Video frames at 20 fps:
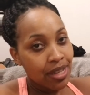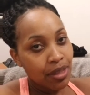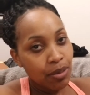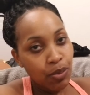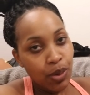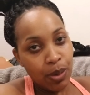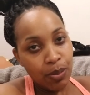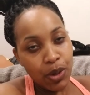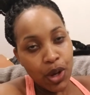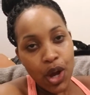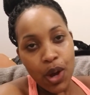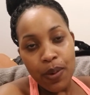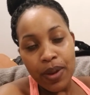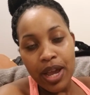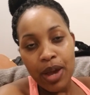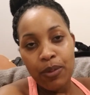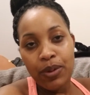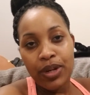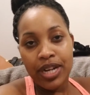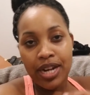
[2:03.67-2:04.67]
them where I'm going,
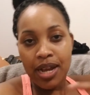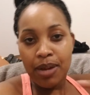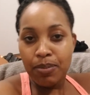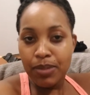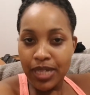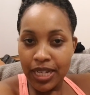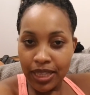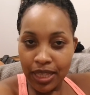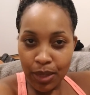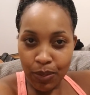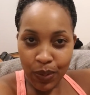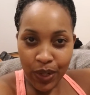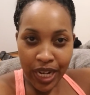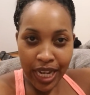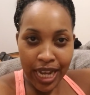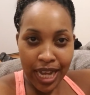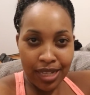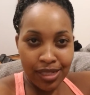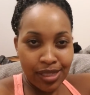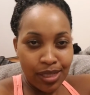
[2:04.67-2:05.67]
I wouldn't update them when I
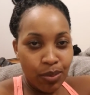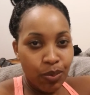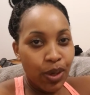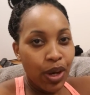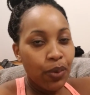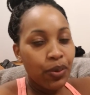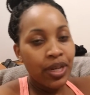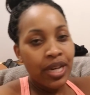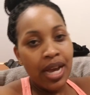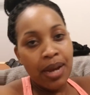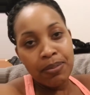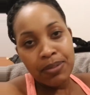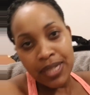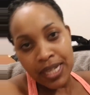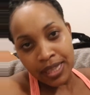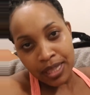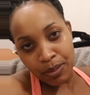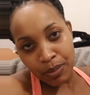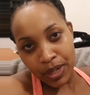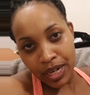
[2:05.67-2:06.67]
got somewhere, I wouldn't
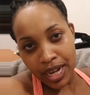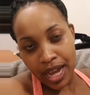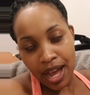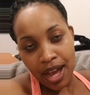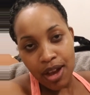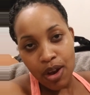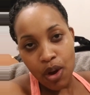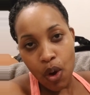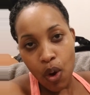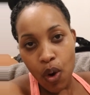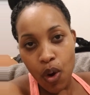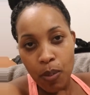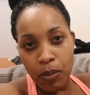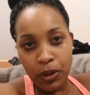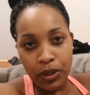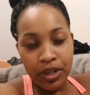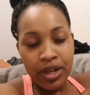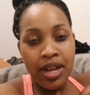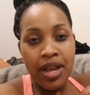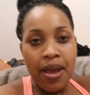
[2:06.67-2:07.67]
update them when I got home
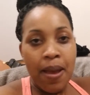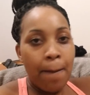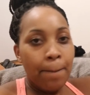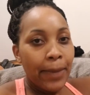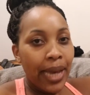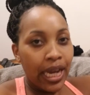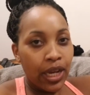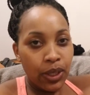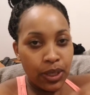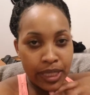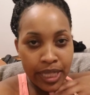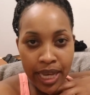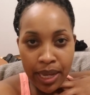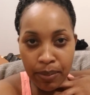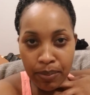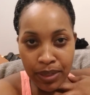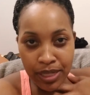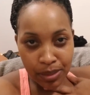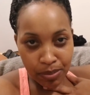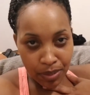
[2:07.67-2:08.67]
or back on
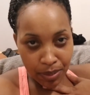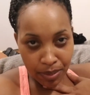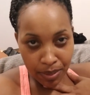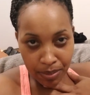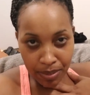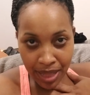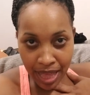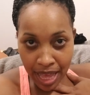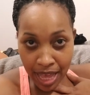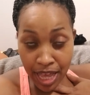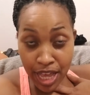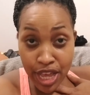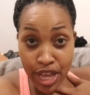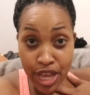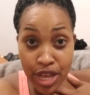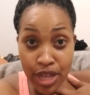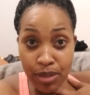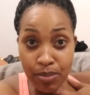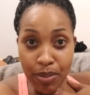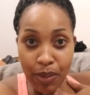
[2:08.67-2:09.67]
campus, blah blah blah.
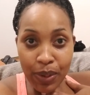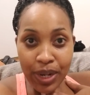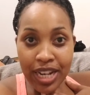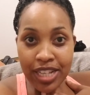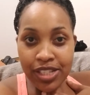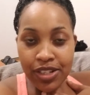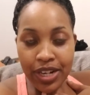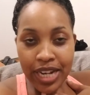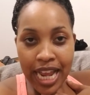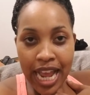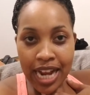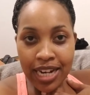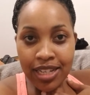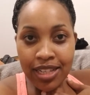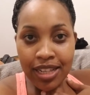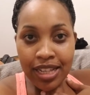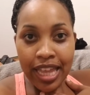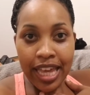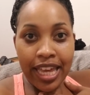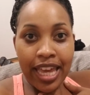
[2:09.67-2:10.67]
But when I started acting,
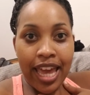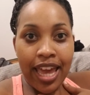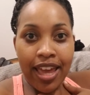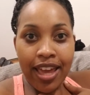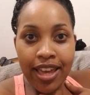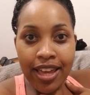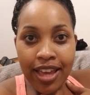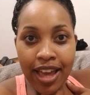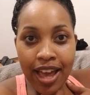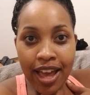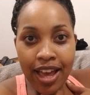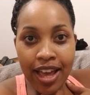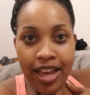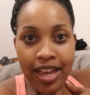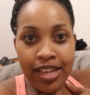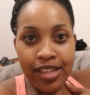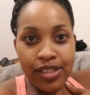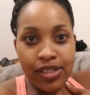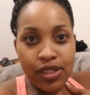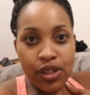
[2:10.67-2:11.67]
they're like, hey
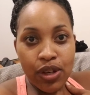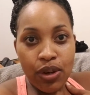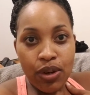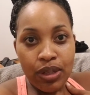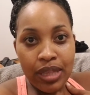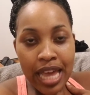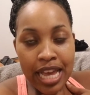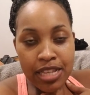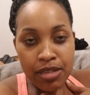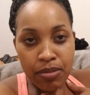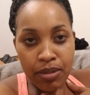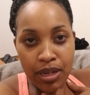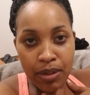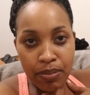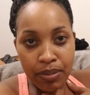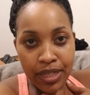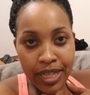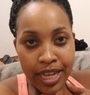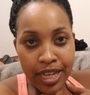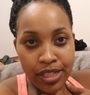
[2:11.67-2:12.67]
guys, so last minute
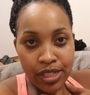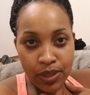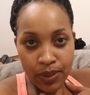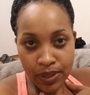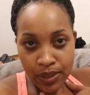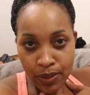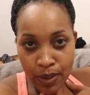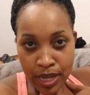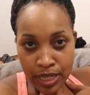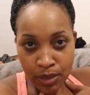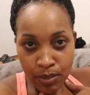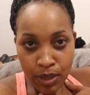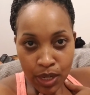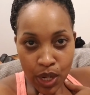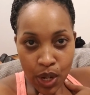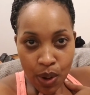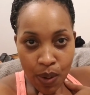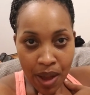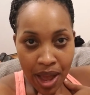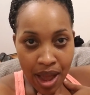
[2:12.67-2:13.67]
plans, so and so asked me to
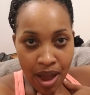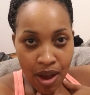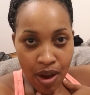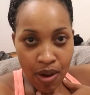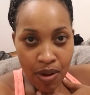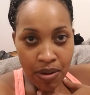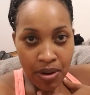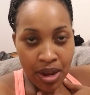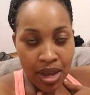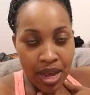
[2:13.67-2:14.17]
go out,